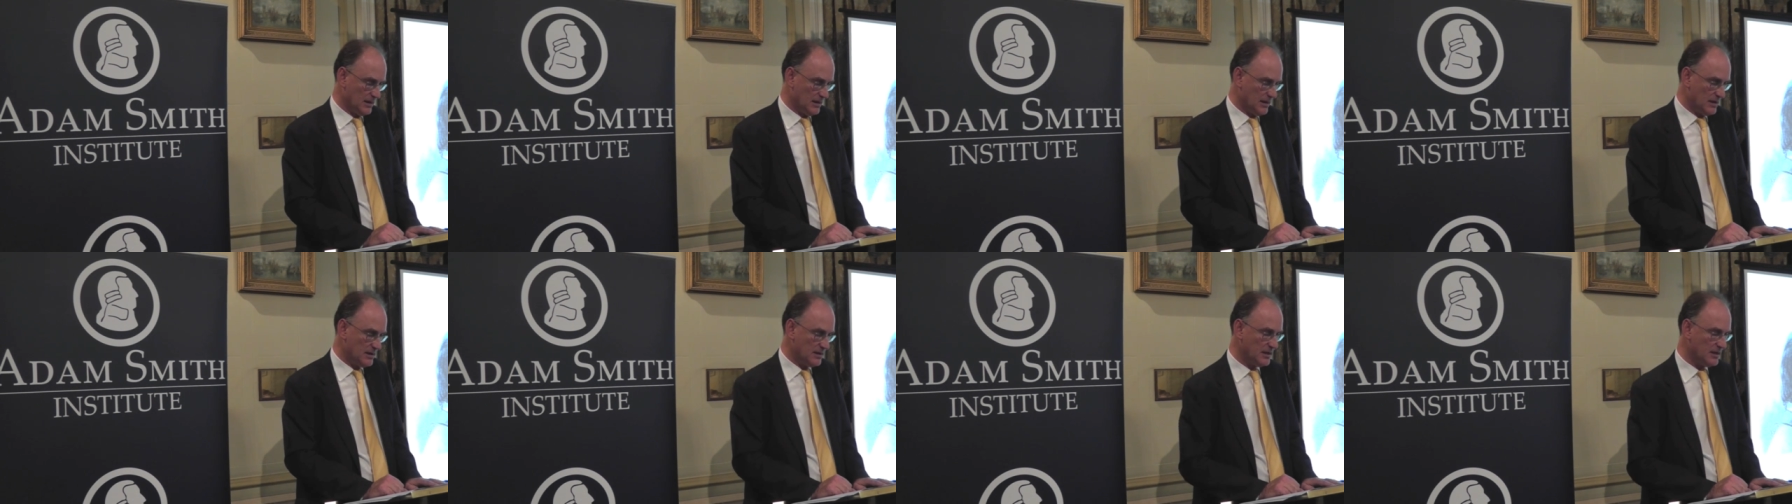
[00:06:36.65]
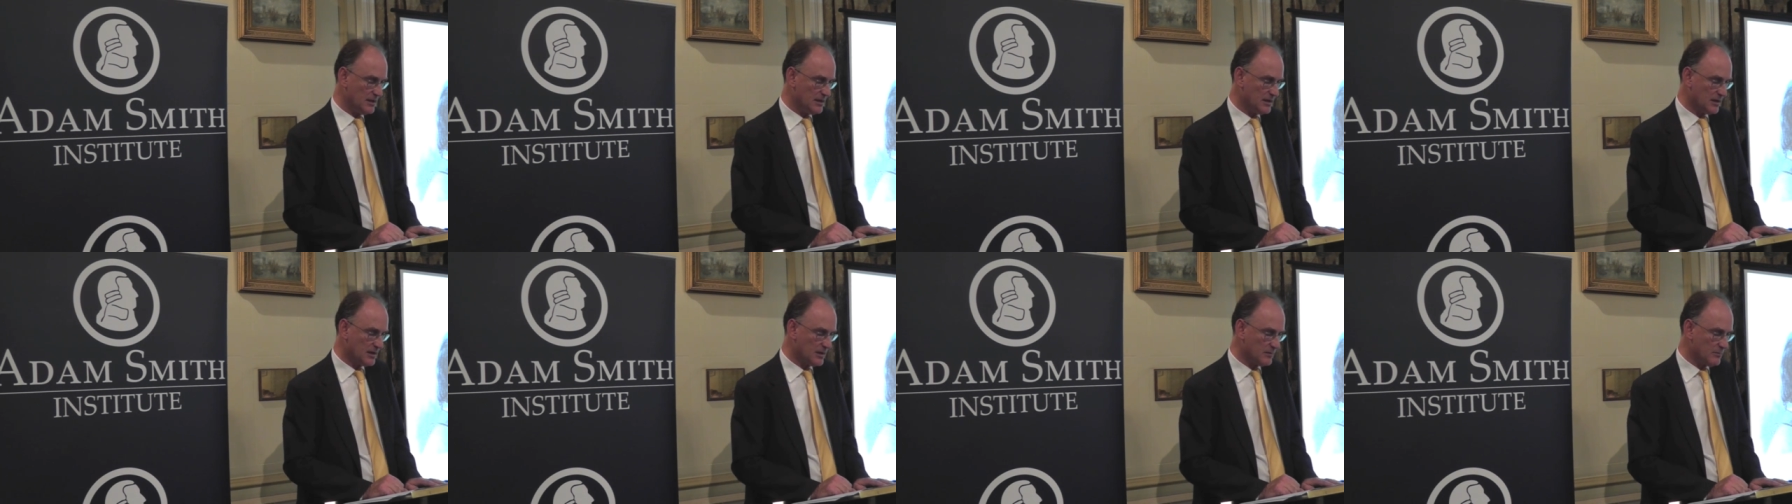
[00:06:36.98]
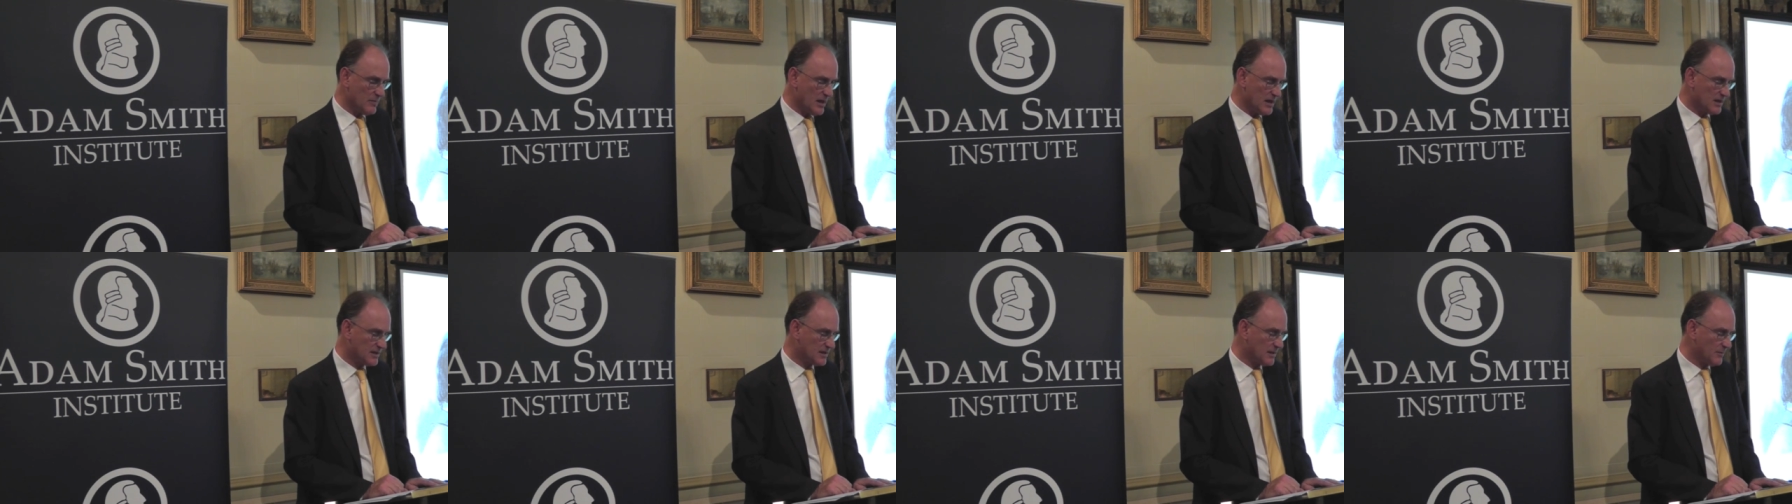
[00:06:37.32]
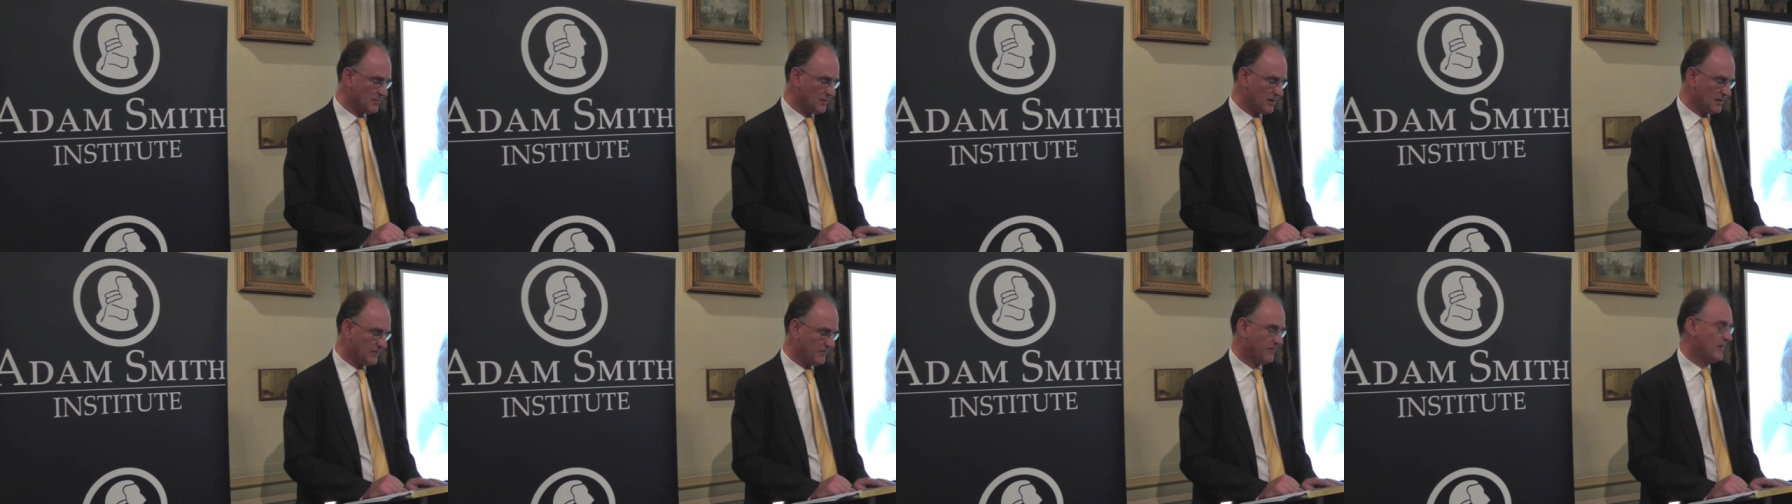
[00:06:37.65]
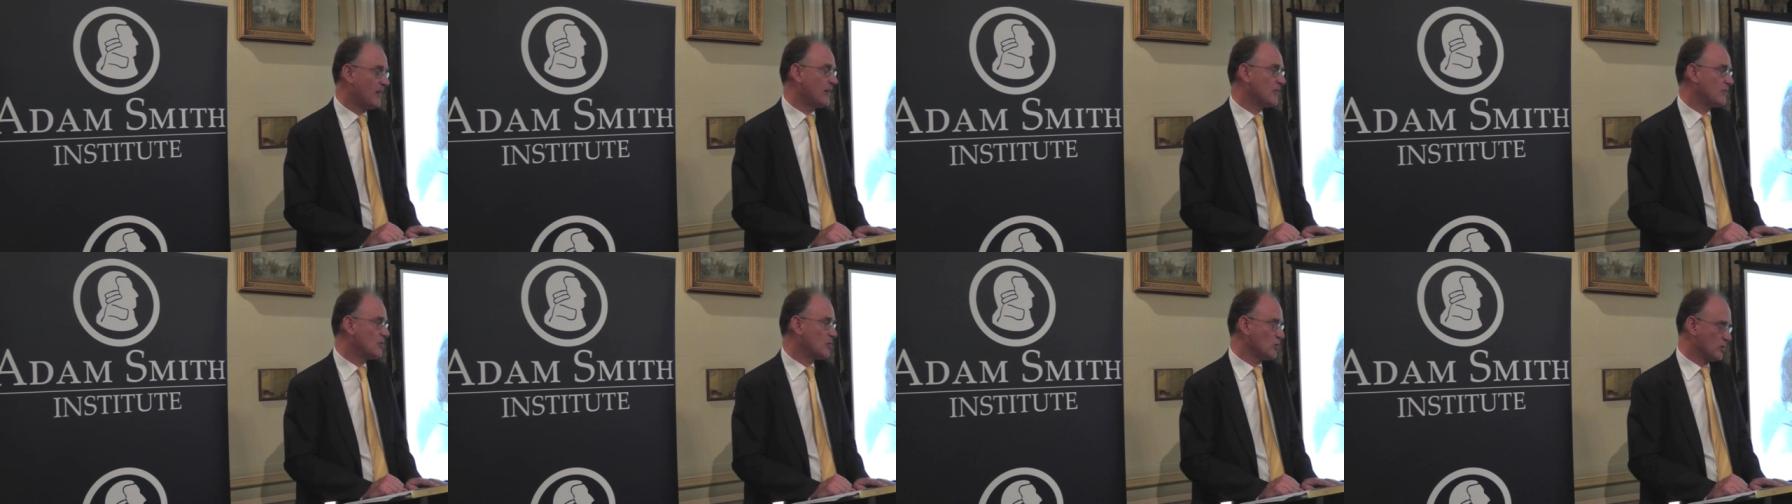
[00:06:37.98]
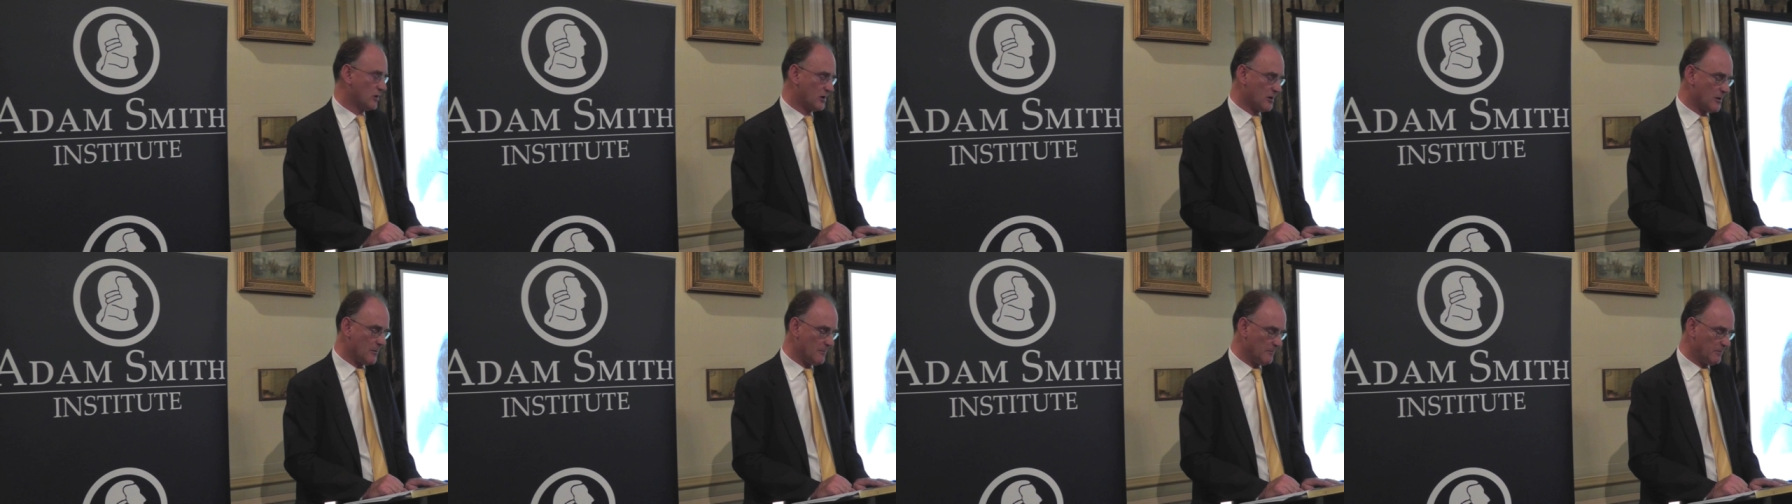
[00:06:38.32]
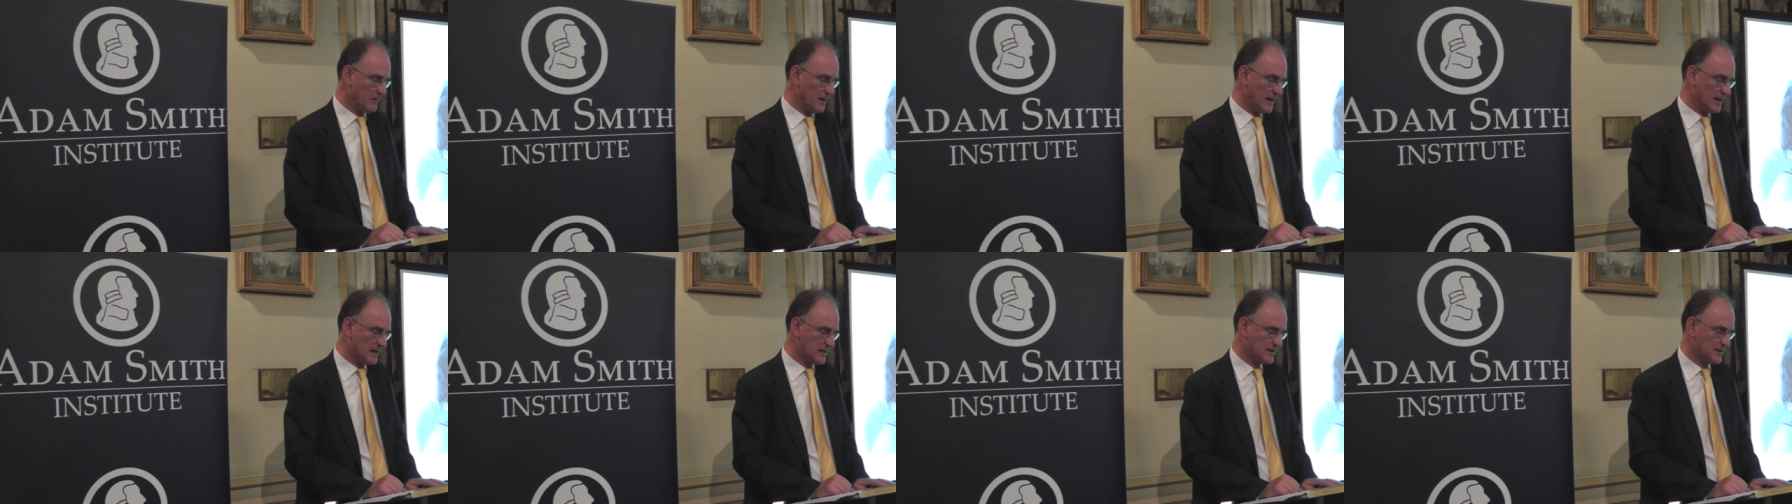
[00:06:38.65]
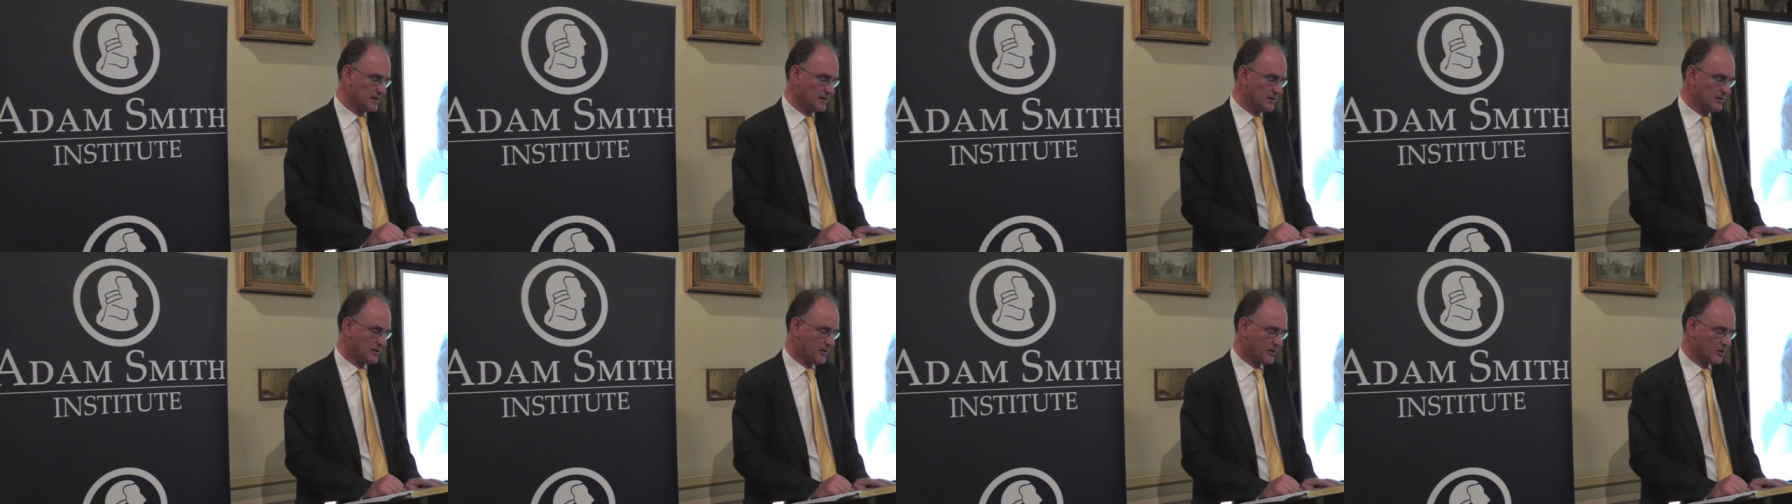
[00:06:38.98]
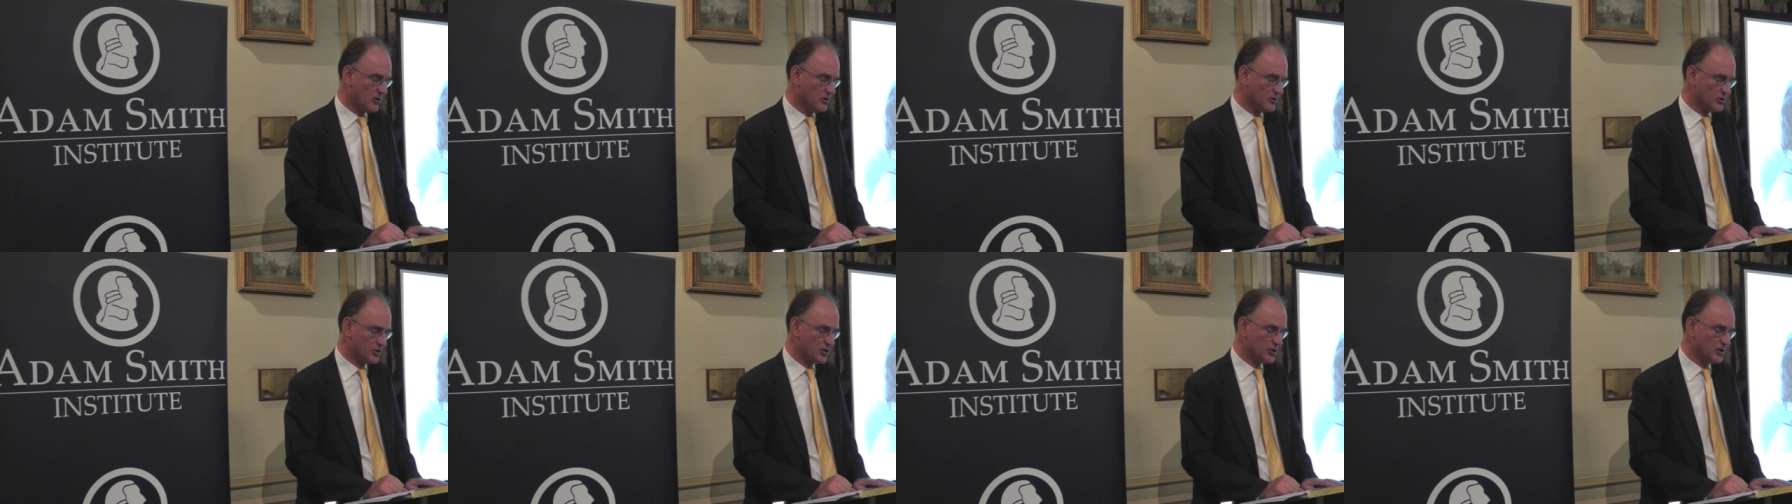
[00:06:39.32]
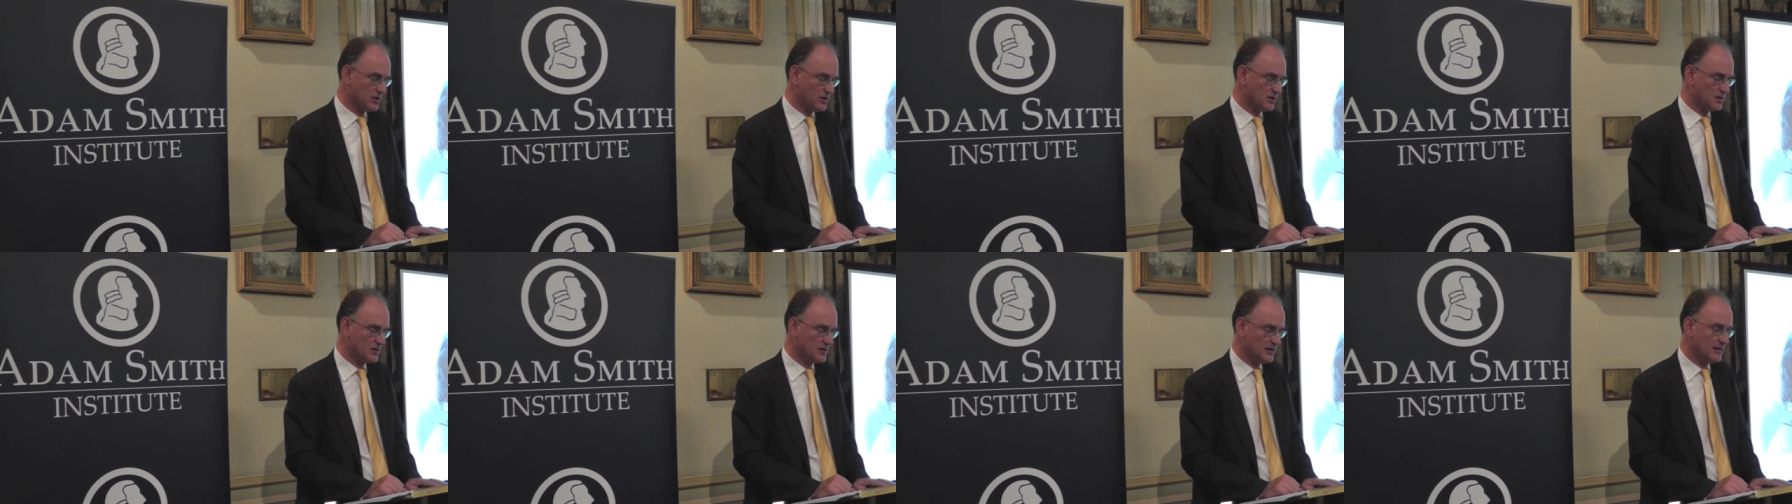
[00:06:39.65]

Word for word: Indeed, it can make something far more complex than a conscious,